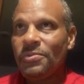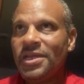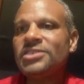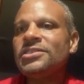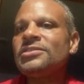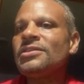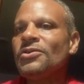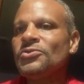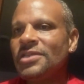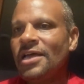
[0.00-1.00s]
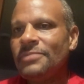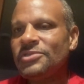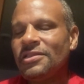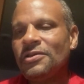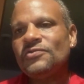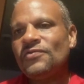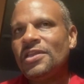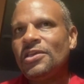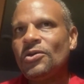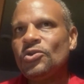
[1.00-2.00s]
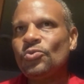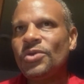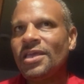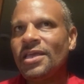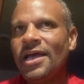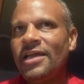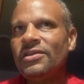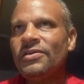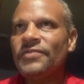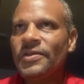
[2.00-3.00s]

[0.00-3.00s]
But it's just at those times in those videos, we can kind of